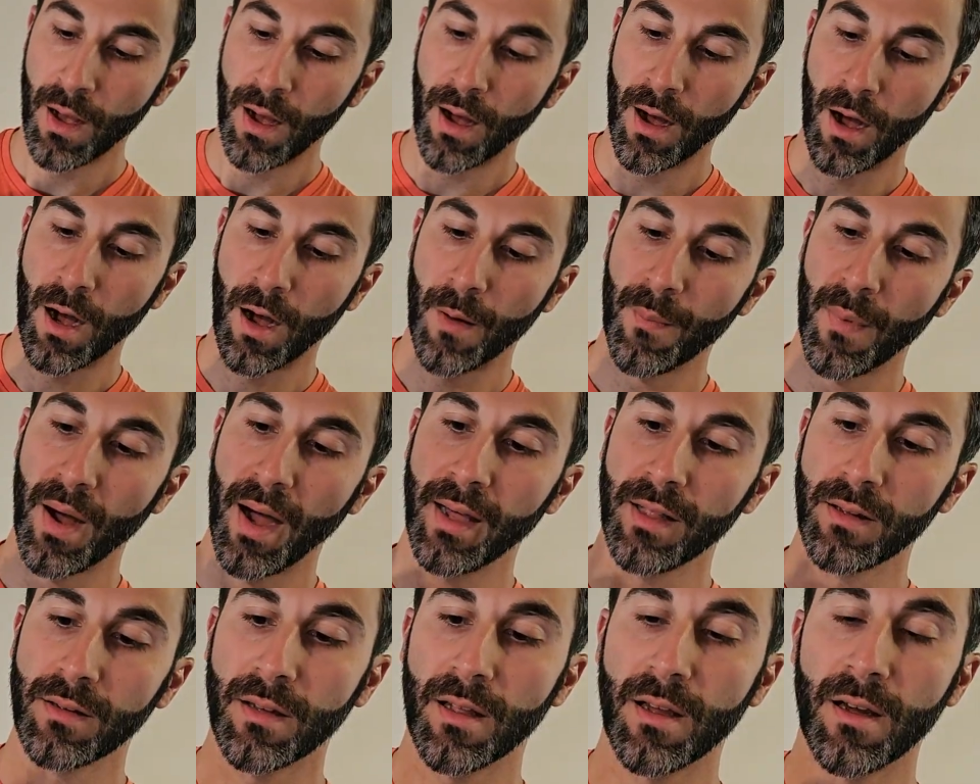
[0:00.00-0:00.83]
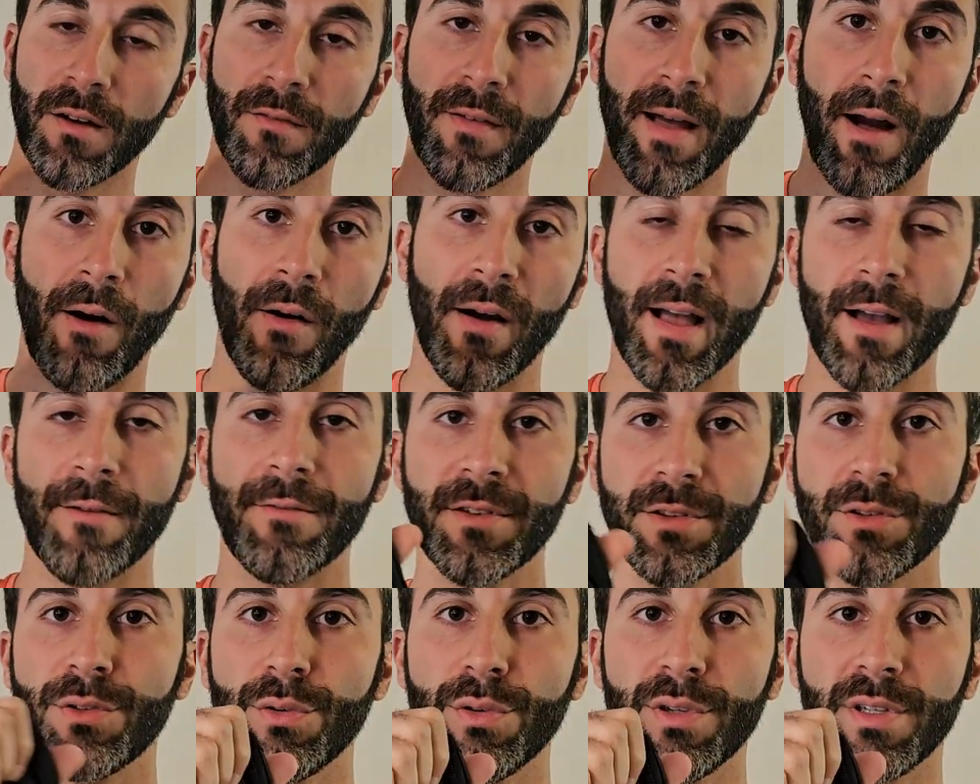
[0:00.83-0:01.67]
I love how
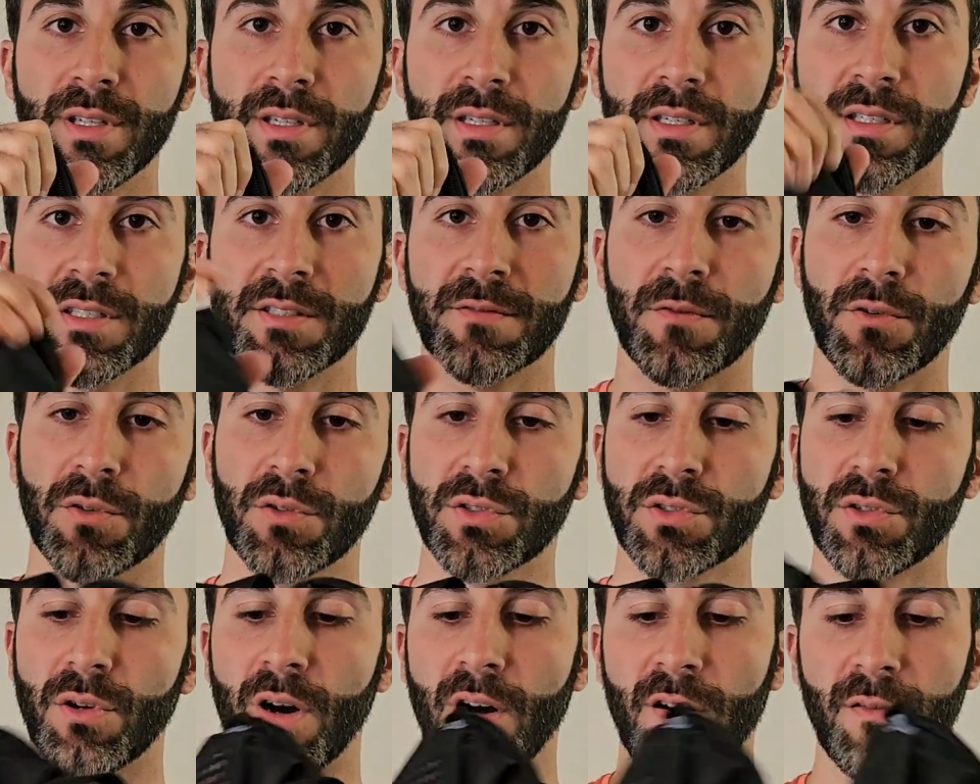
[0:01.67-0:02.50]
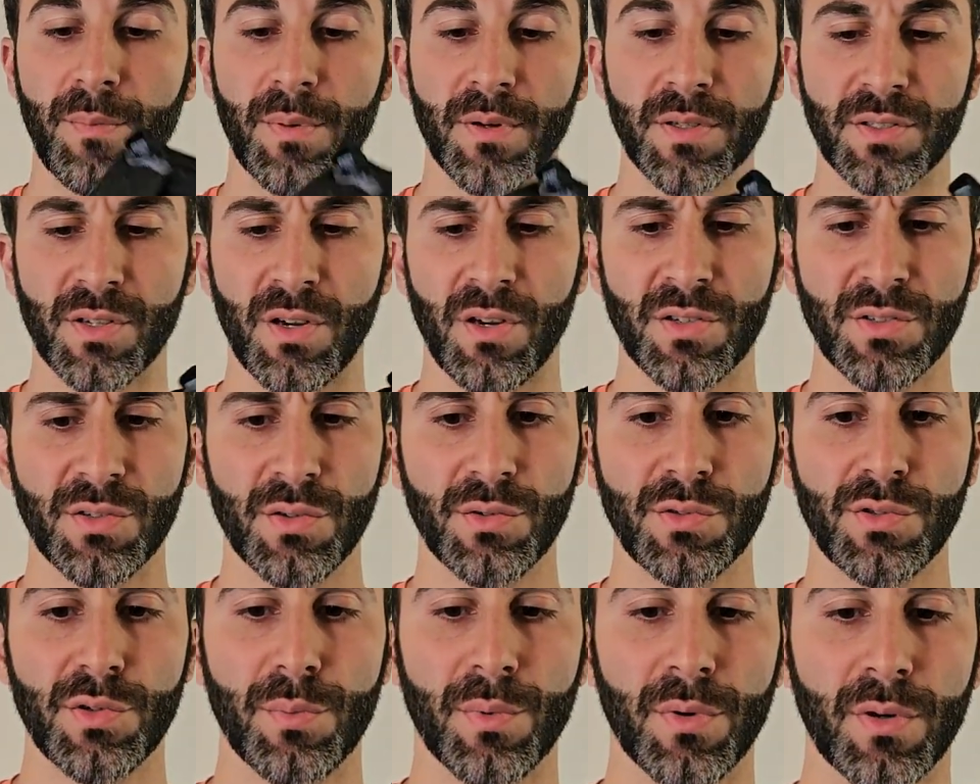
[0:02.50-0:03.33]
heavy duty it is, first off, but it's also
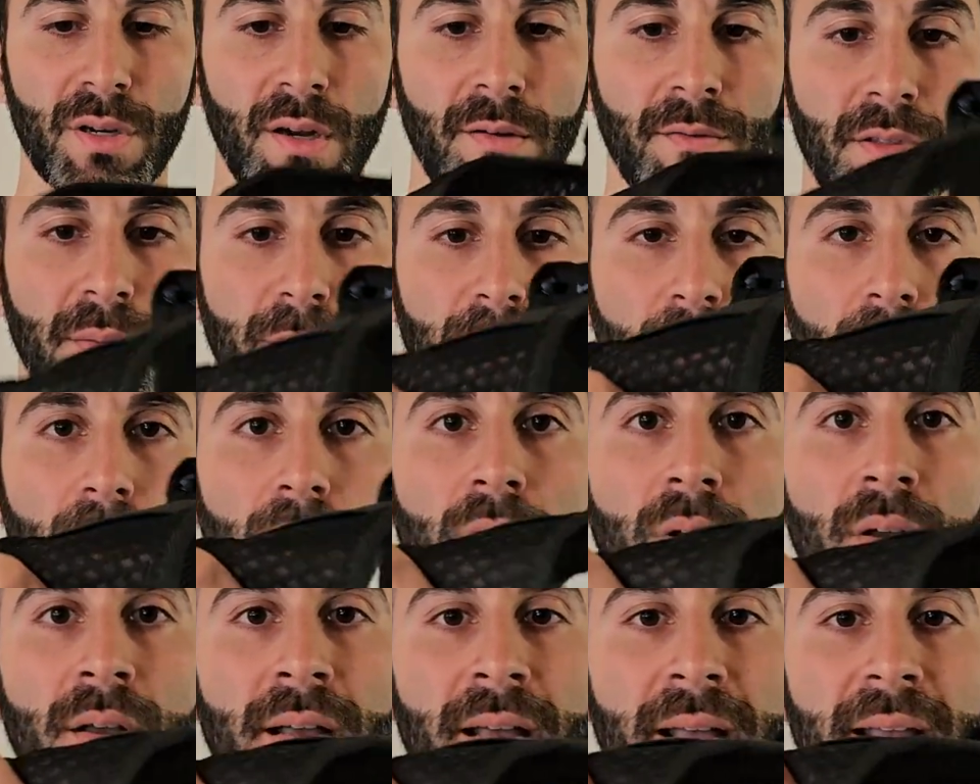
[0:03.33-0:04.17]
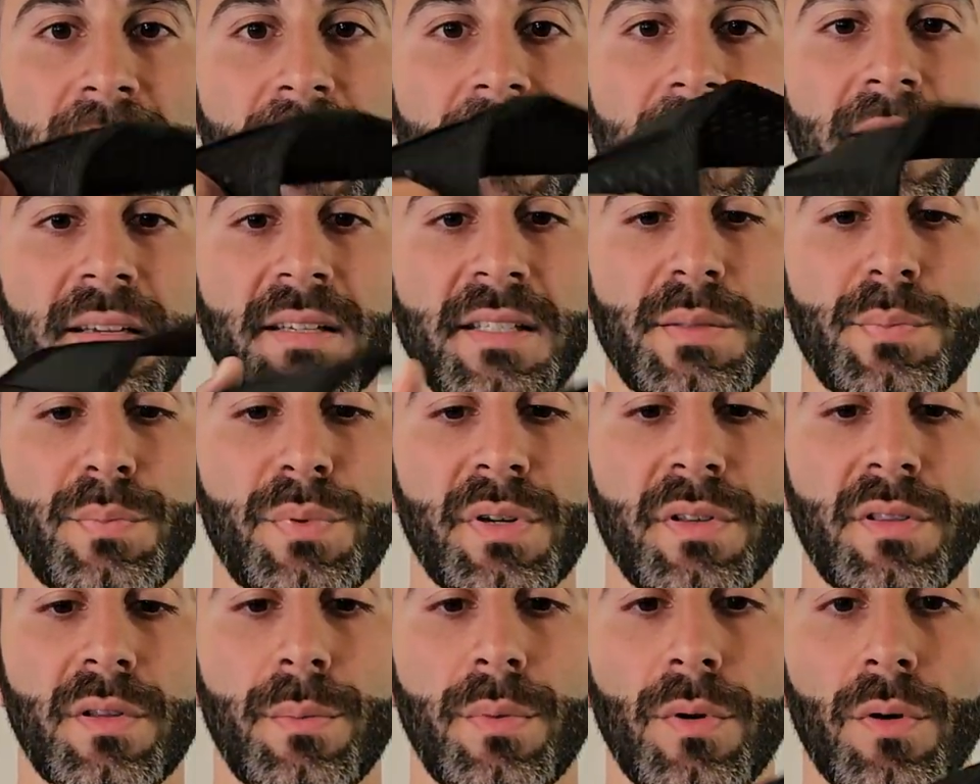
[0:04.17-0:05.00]
super comfortable and it's
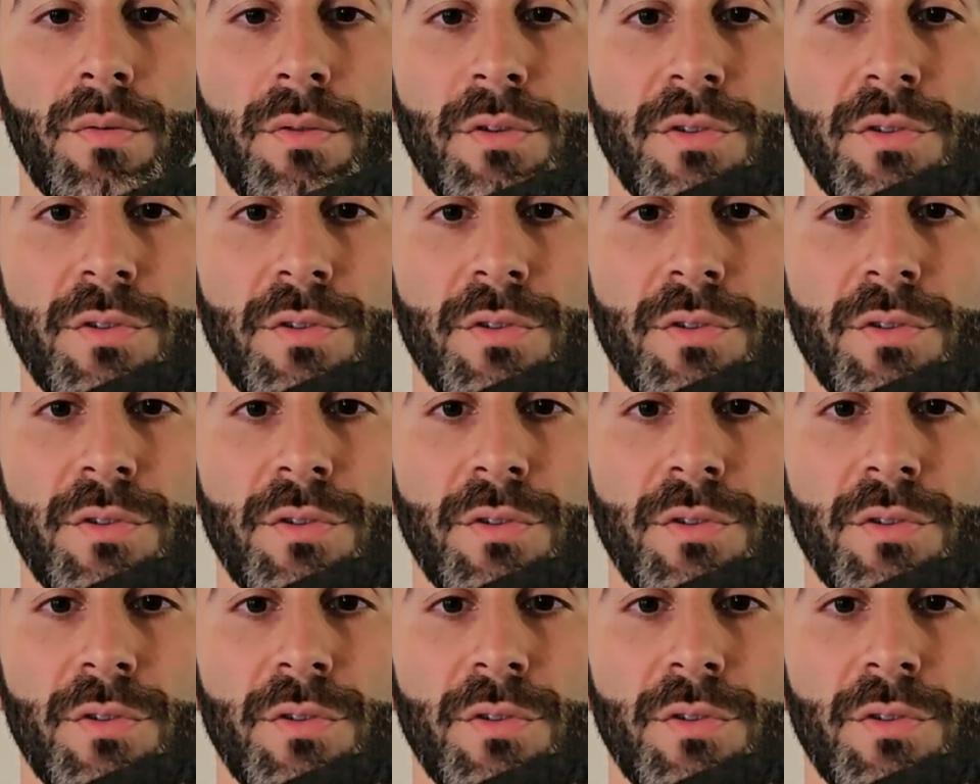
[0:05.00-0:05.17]
breathable.